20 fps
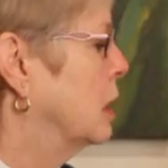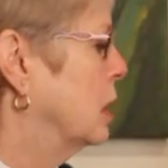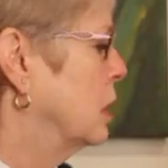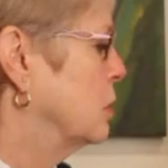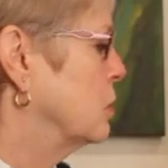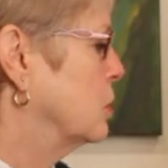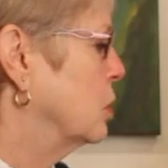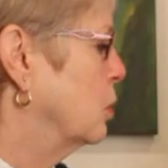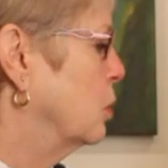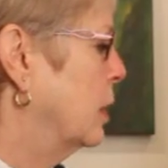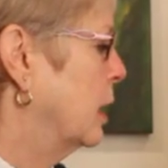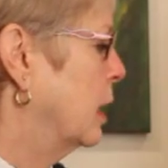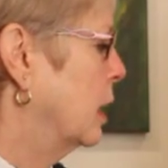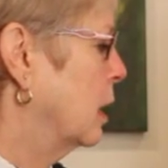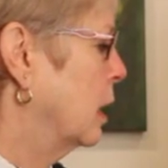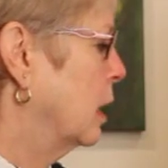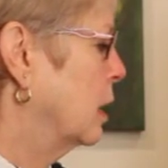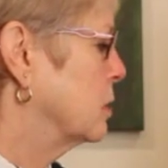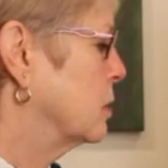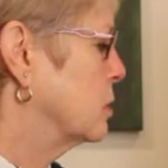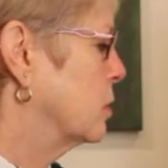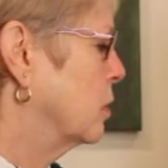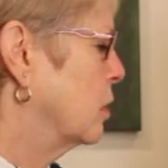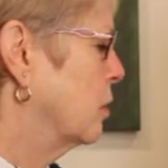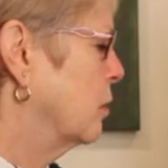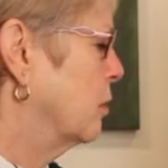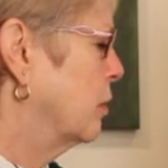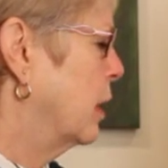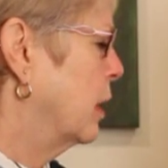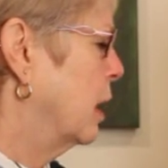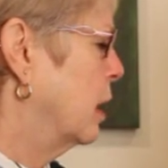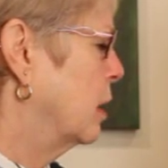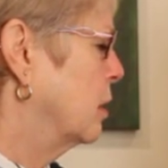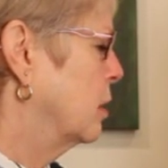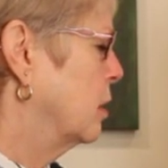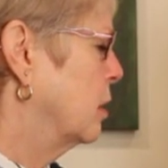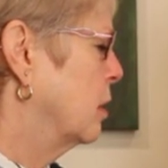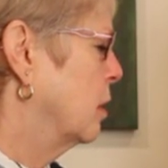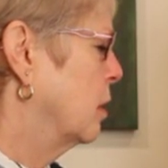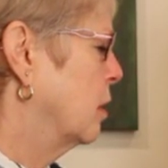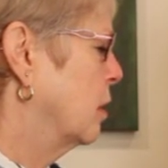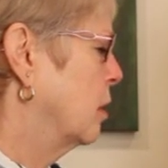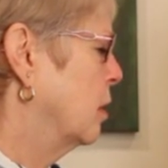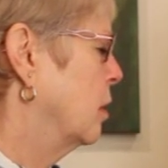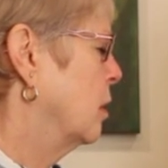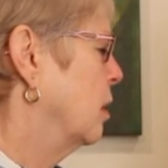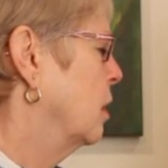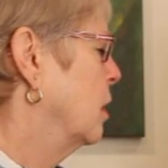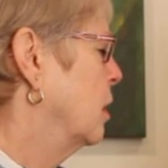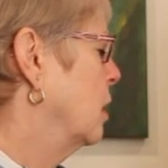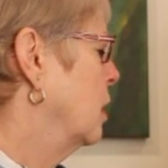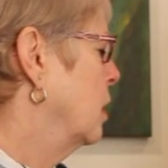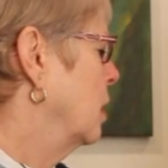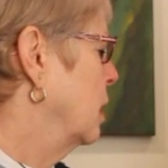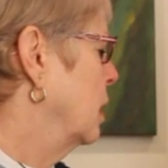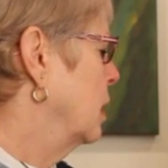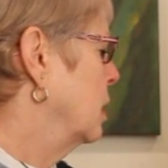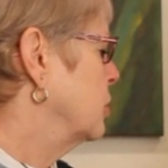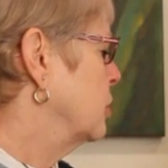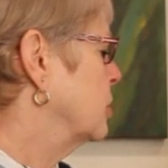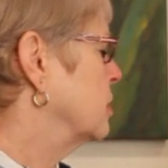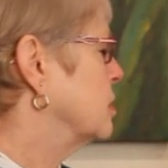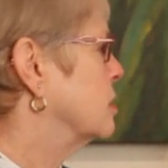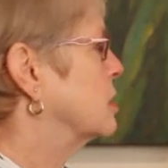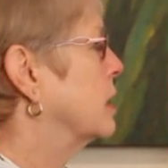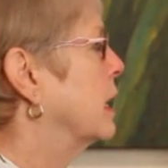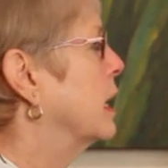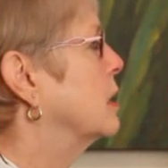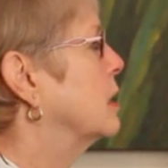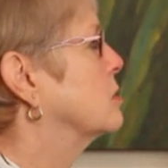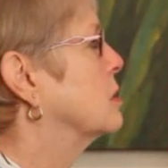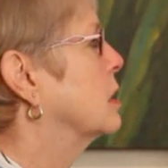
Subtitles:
so we can get sort of that. And it just takes